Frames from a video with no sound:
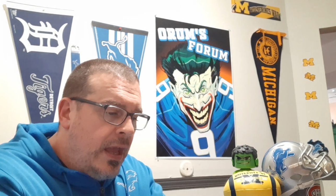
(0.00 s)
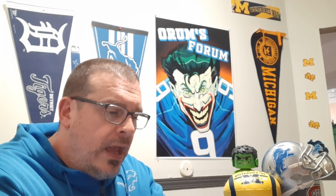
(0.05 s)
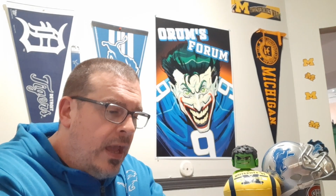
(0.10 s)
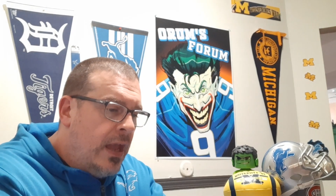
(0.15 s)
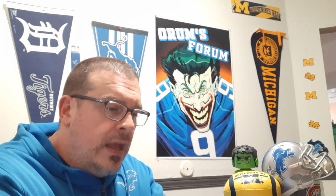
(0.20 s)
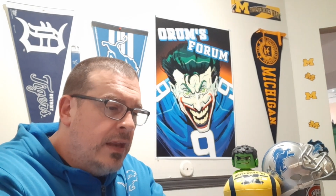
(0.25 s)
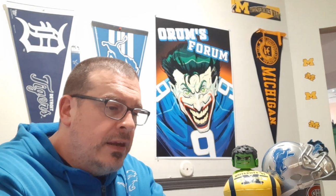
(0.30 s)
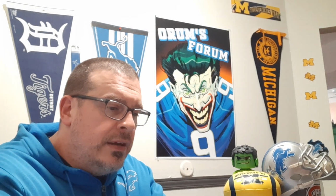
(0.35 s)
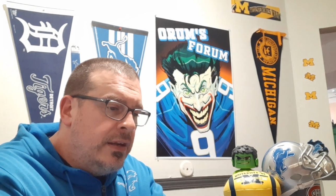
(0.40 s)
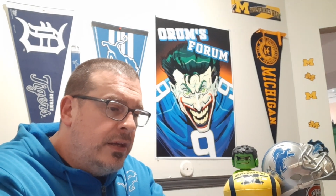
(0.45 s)

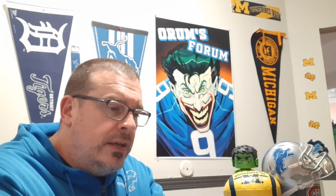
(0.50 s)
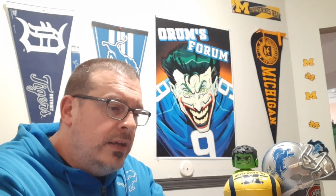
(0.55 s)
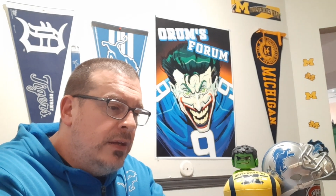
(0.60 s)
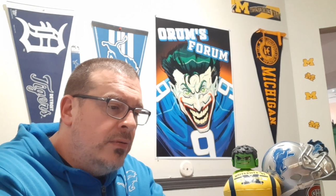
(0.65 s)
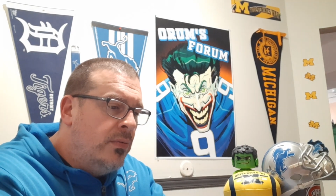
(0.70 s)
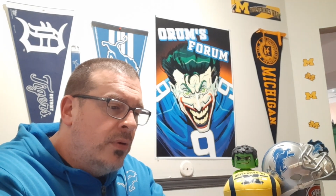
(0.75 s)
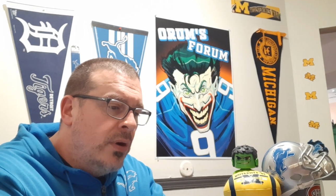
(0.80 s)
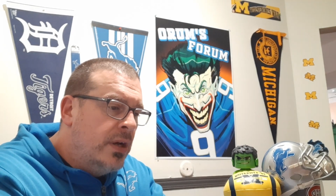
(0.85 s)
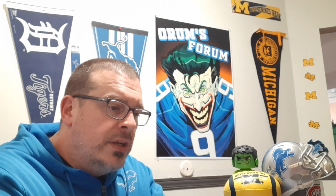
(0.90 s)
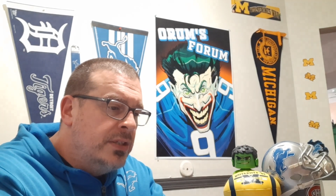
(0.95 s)
And he
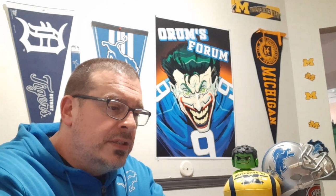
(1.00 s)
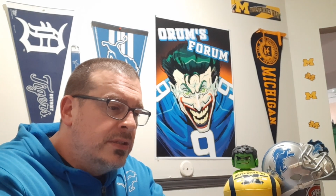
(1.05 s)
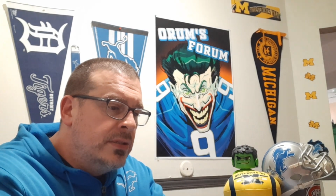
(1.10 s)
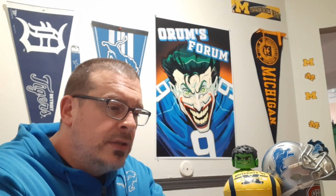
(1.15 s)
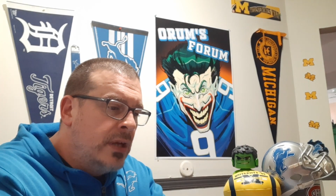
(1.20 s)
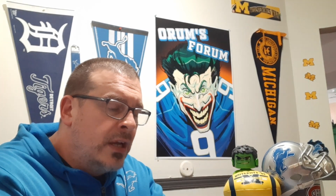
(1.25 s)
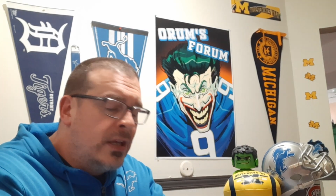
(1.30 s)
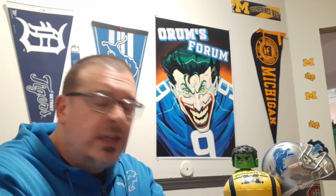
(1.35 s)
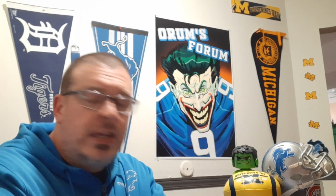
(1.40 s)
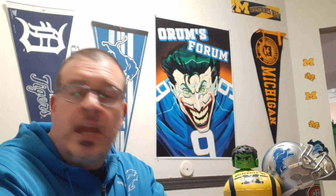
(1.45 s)

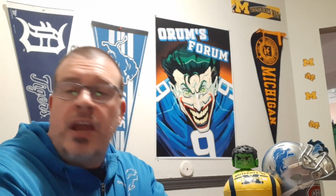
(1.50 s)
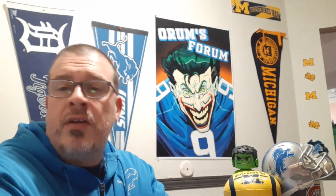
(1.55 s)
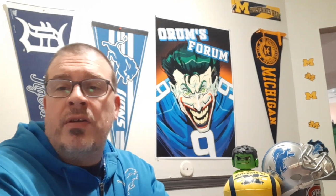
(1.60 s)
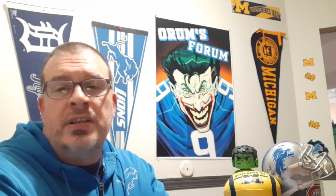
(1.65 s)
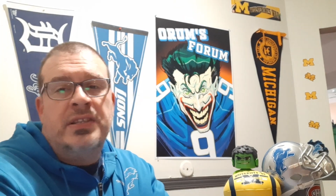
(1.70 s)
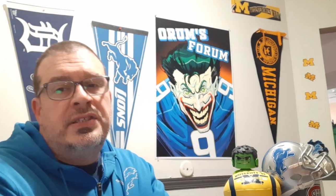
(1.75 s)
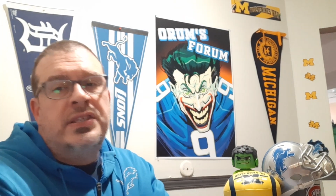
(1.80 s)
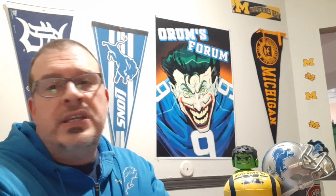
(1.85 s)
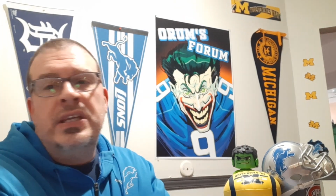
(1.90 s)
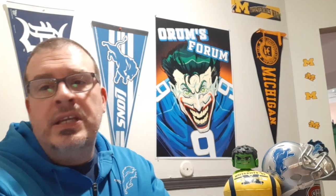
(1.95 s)
was a
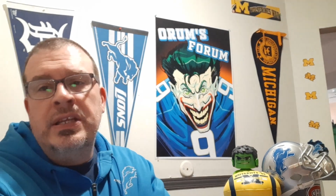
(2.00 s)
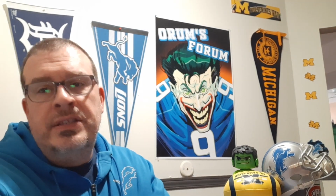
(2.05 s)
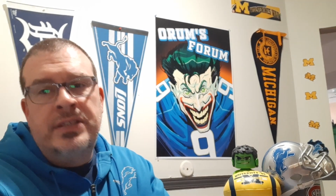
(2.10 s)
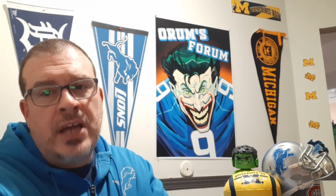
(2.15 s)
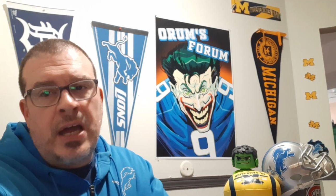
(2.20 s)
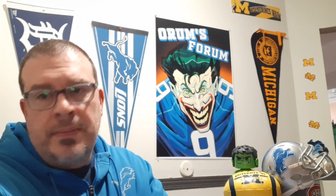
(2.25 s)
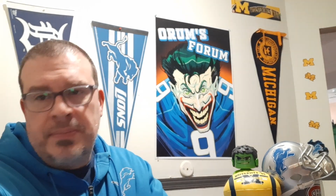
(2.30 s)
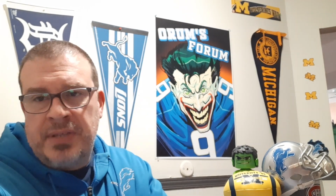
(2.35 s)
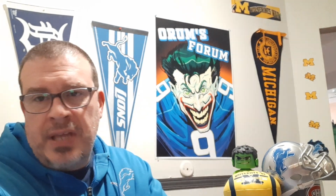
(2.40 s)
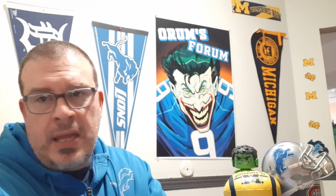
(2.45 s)
guaranteed
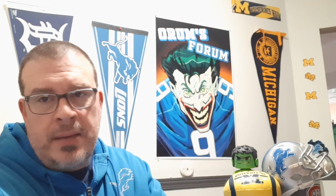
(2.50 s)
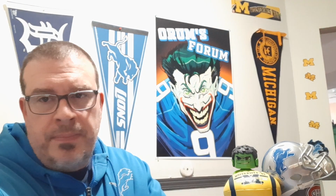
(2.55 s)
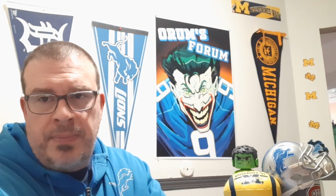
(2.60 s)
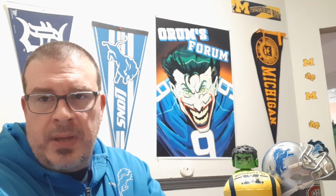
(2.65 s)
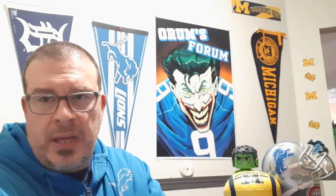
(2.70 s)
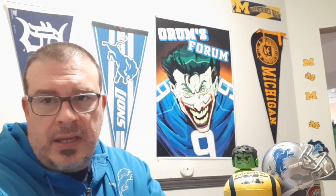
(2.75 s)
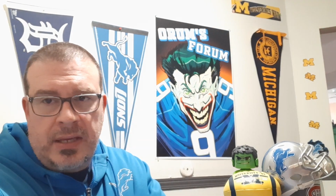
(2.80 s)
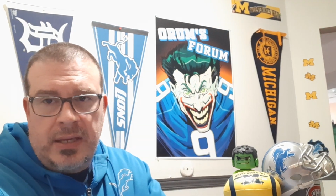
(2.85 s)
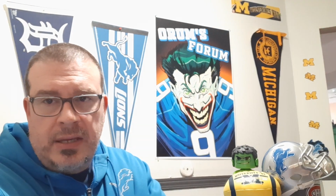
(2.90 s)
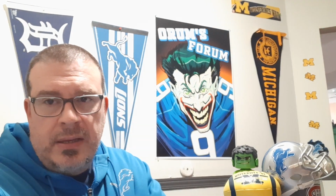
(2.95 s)
top 10
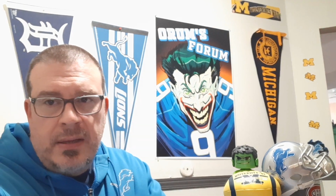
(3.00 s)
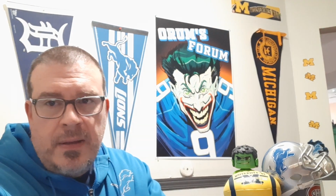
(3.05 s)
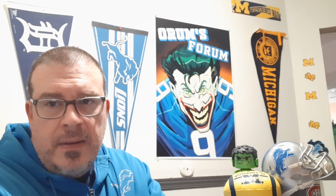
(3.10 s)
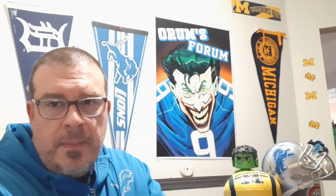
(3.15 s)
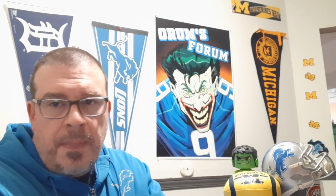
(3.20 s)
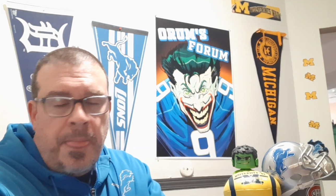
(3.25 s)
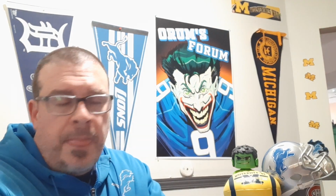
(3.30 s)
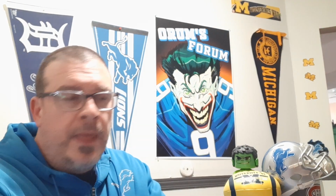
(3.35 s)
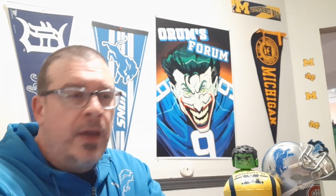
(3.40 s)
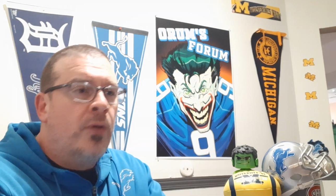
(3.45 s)
pick.
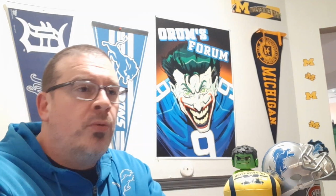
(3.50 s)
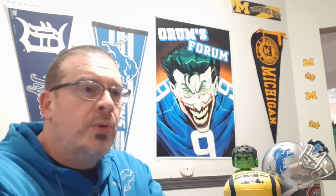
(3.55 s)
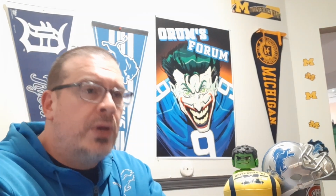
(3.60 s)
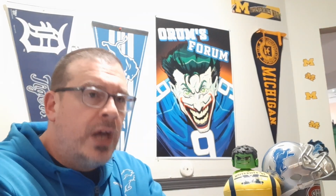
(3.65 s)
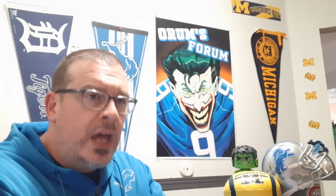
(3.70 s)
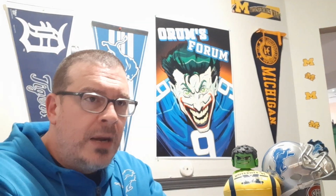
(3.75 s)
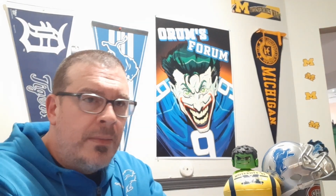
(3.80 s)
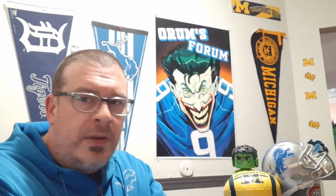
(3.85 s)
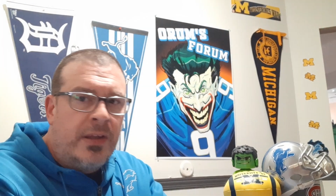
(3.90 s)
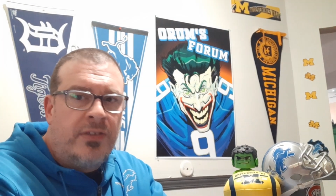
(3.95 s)
Now, we
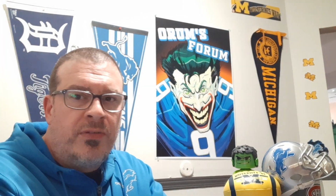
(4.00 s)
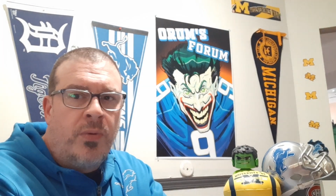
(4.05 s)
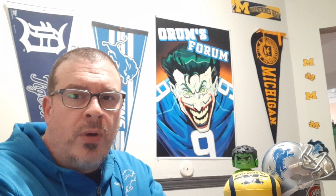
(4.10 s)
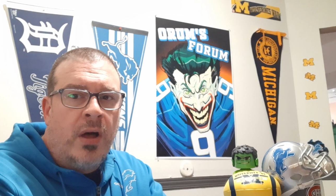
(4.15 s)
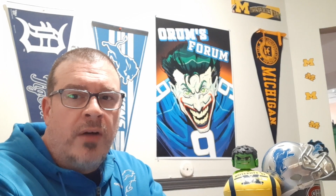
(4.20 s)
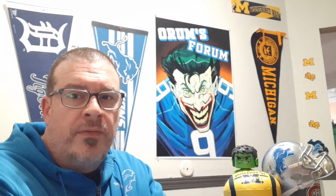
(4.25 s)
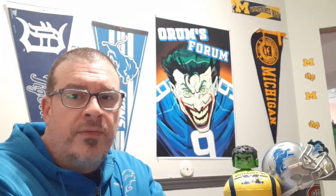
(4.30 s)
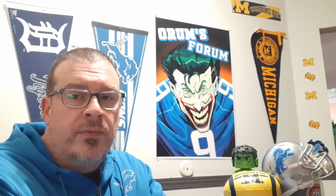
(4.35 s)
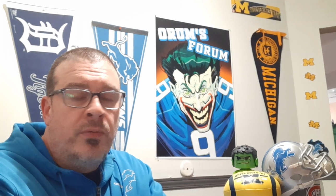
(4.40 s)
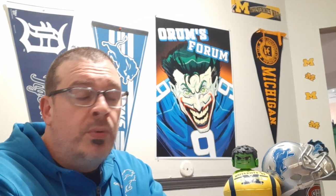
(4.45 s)
got him at
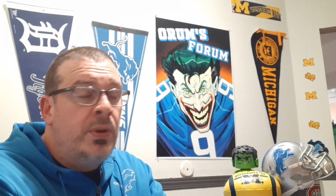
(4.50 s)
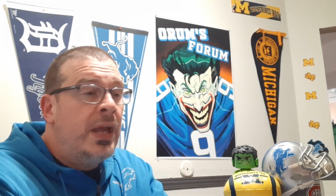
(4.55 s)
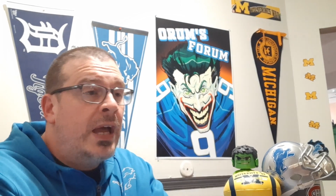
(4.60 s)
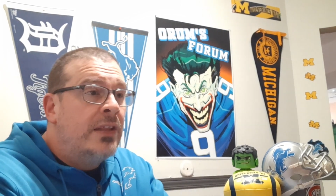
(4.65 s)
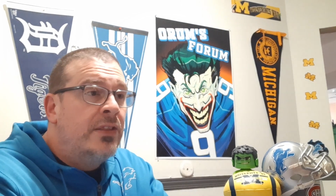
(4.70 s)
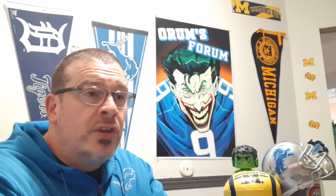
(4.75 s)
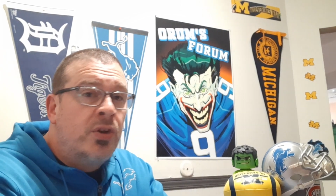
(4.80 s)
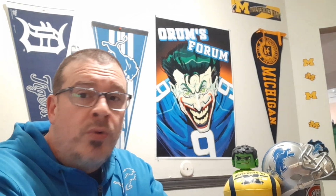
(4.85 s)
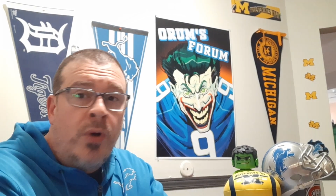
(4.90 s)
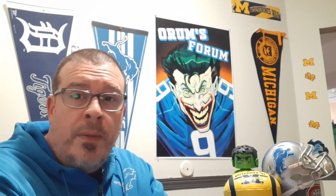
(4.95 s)
12. We
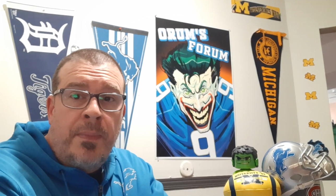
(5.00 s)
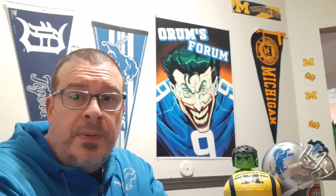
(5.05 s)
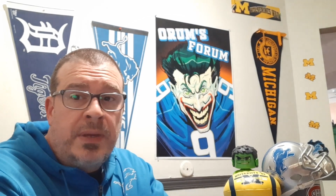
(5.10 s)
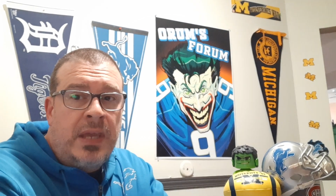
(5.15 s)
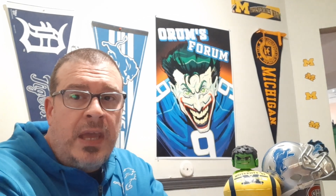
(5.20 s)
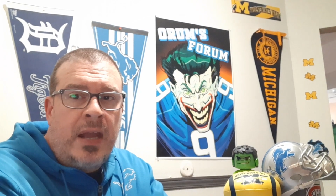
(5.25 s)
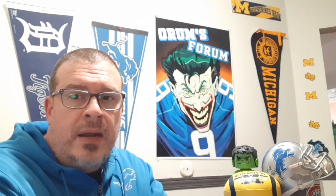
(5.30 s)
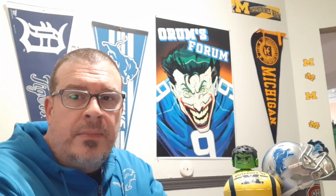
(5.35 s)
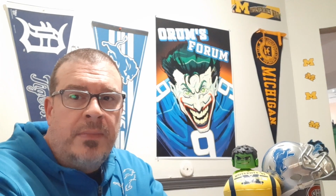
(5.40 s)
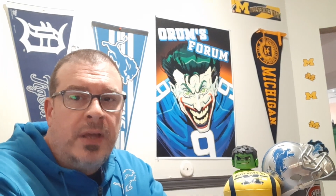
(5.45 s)
had to go up and
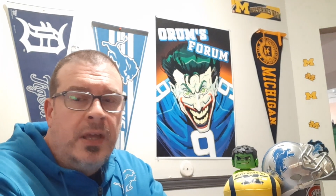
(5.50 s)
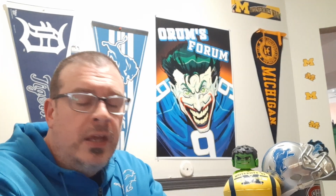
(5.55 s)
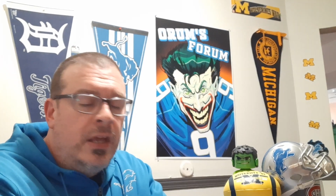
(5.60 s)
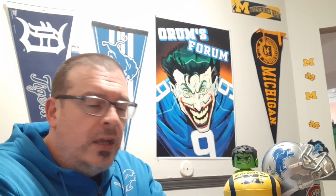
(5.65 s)
get him.